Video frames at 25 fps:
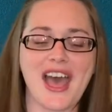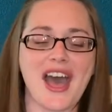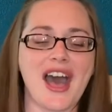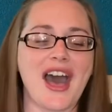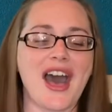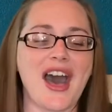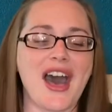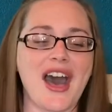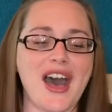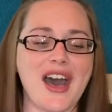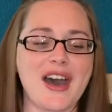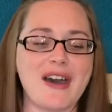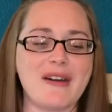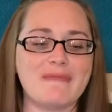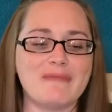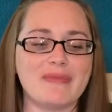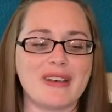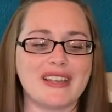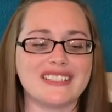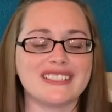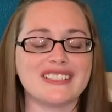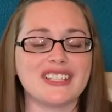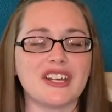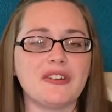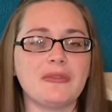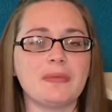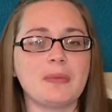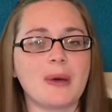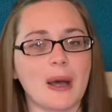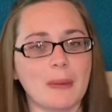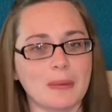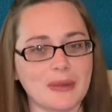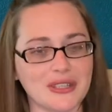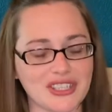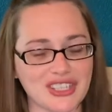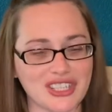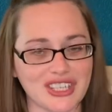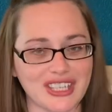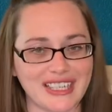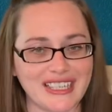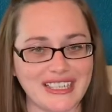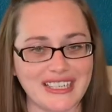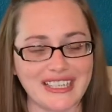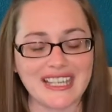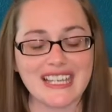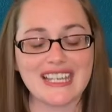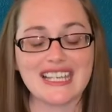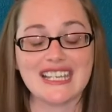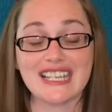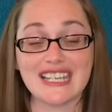uh, but
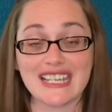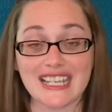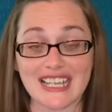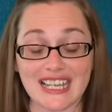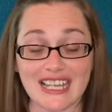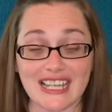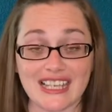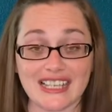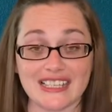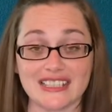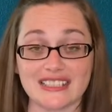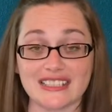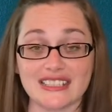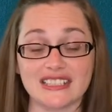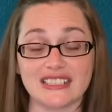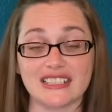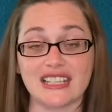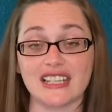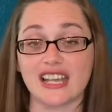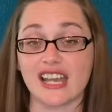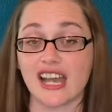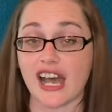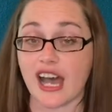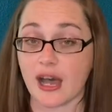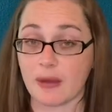self-publishing is a